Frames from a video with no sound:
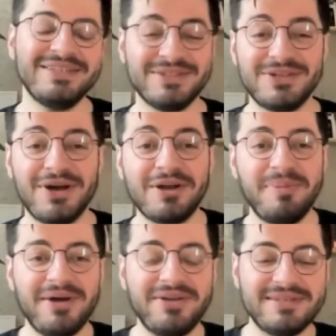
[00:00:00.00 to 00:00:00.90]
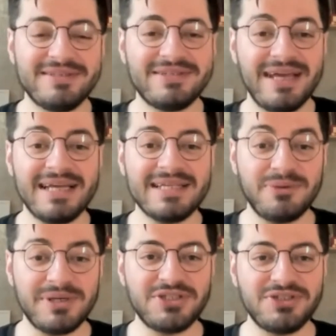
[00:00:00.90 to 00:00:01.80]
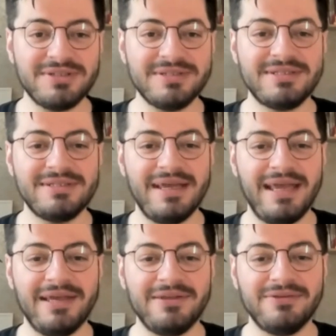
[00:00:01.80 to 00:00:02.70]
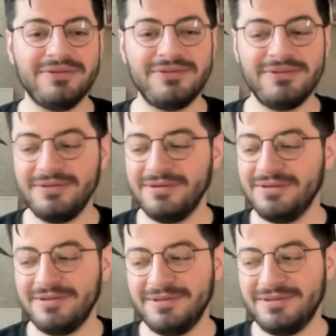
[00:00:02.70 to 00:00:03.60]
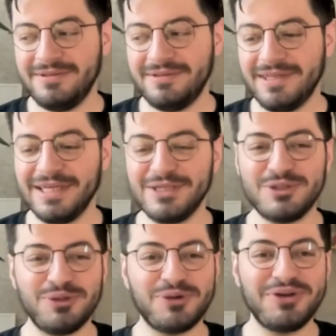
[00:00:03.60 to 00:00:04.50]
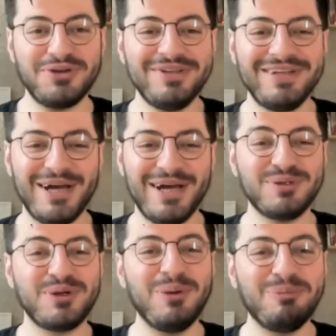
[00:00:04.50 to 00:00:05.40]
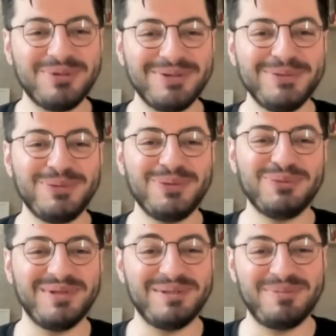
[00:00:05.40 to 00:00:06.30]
to talk about it, to ask questions, and I guess learn how to cope with